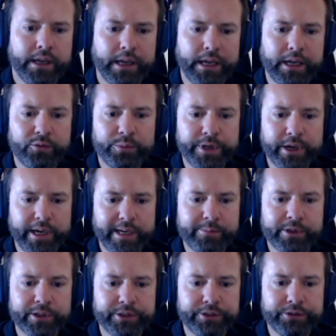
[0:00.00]
And we are
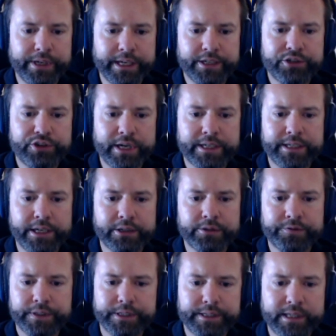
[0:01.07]
able to extract out
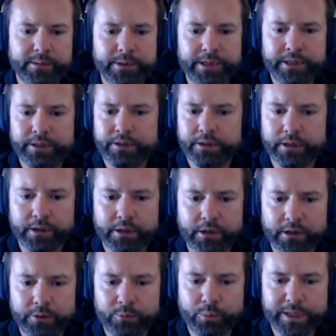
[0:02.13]
of this DB
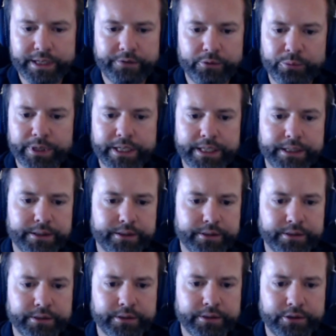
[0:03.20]
whatever we need
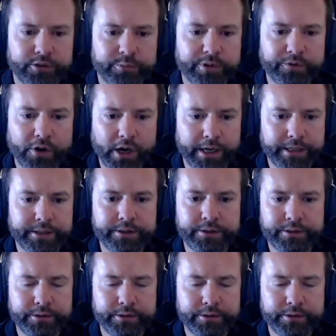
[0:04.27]
to provide